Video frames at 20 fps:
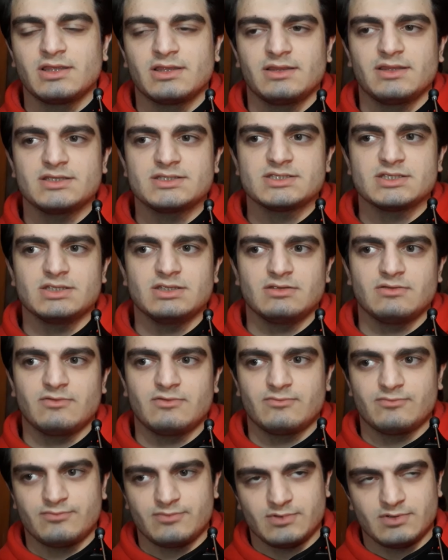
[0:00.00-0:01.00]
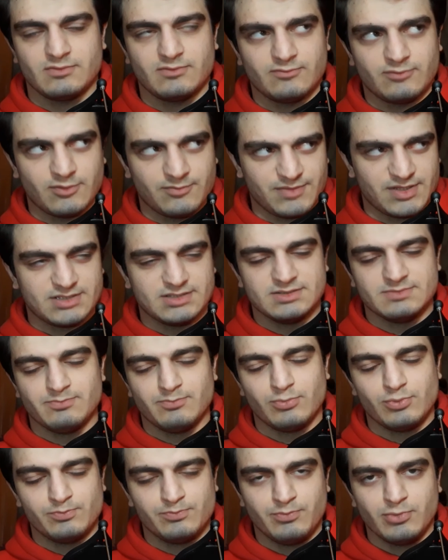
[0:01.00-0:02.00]
that's from the
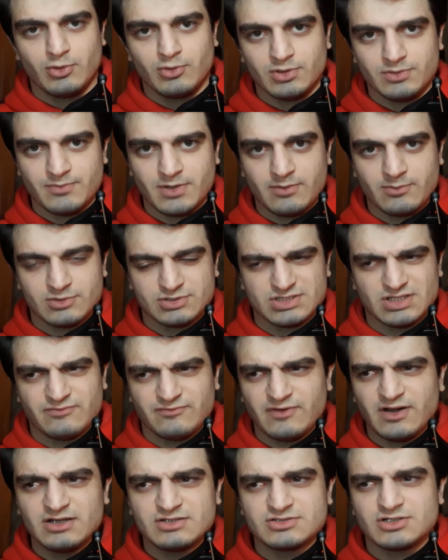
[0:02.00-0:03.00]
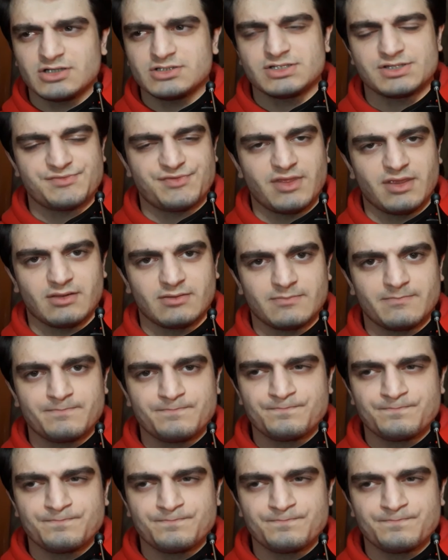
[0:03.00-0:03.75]
vivid memories, a very tragic thing.